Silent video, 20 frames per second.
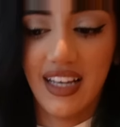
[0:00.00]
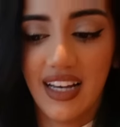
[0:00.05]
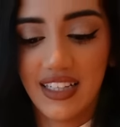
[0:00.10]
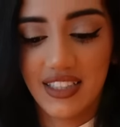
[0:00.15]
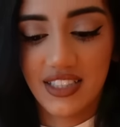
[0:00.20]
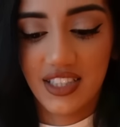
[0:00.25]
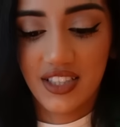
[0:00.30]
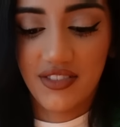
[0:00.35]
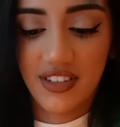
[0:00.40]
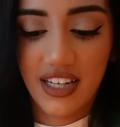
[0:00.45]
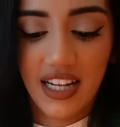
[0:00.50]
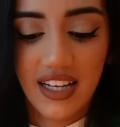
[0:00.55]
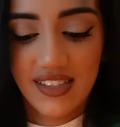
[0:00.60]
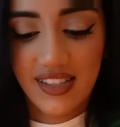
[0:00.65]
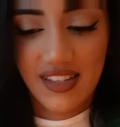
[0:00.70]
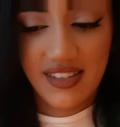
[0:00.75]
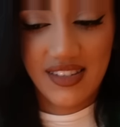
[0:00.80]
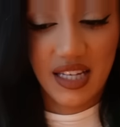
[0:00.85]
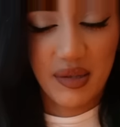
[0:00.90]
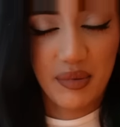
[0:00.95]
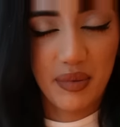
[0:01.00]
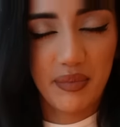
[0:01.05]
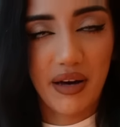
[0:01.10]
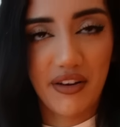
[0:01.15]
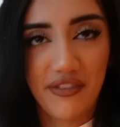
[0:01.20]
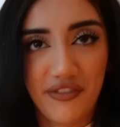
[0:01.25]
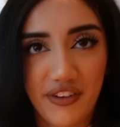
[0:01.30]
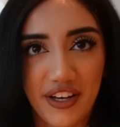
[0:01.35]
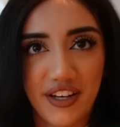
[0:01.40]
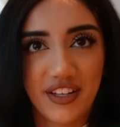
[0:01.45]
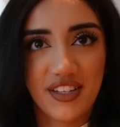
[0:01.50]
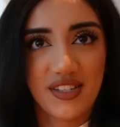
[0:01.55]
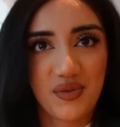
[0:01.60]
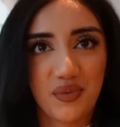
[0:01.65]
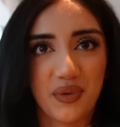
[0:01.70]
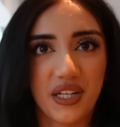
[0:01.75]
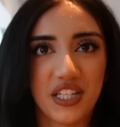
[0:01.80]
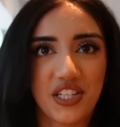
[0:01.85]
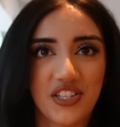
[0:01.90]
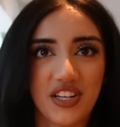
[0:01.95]
I just realized this is gonna be my first
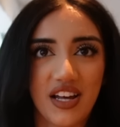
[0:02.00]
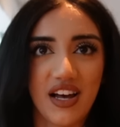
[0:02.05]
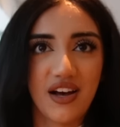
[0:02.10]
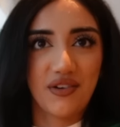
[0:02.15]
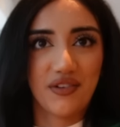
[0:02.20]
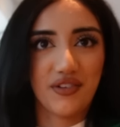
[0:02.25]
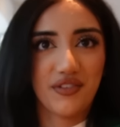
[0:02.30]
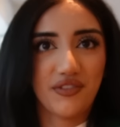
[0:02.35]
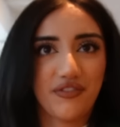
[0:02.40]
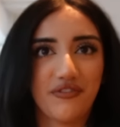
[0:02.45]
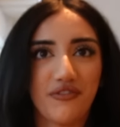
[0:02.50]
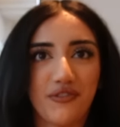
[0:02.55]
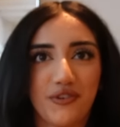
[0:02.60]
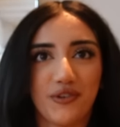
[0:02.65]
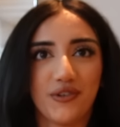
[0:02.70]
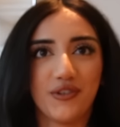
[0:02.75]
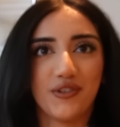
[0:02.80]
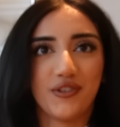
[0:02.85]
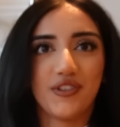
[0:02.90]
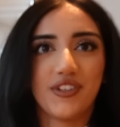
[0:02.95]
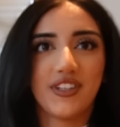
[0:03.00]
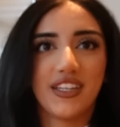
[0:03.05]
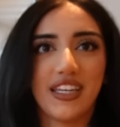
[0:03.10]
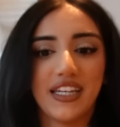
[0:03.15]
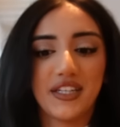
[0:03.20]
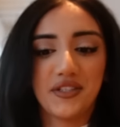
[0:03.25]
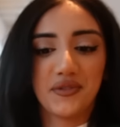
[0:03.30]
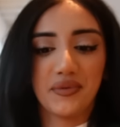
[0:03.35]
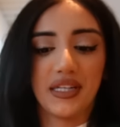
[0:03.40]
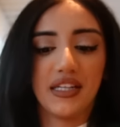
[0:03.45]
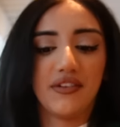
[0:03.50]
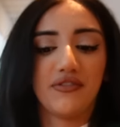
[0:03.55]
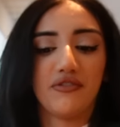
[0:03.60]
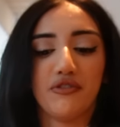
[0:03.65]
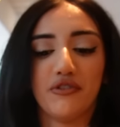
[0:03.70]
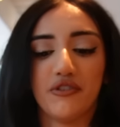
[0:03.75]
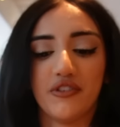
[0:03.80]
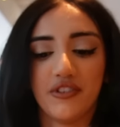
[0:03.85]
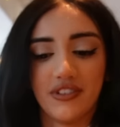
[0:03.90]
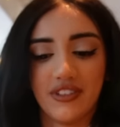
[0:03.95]
wish now for year
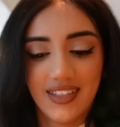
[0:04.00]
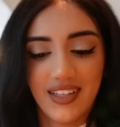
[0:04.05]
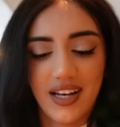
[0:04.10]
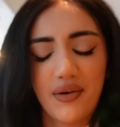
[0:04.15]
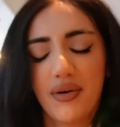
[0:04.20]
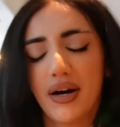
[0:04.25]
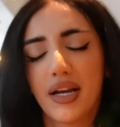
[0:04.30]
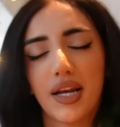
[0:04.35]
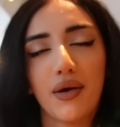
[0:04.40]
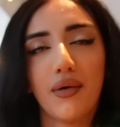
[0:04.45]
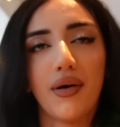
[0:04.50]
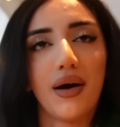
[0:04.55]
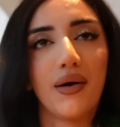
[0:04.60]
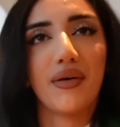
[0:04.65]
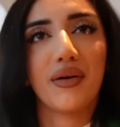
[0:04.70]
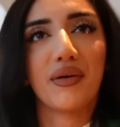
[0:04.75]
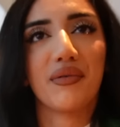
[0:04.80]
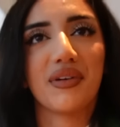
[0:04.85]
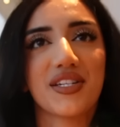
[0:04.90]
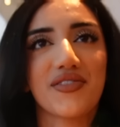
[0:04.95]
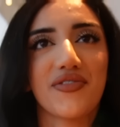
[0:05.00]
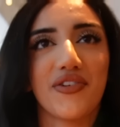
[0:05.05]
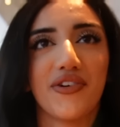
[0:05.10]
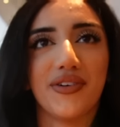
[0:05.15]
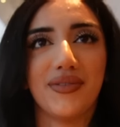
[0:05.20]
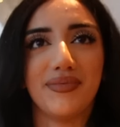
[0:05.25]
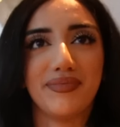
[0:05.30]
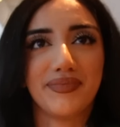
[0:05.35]
24. Oh, I know what I want to wish for.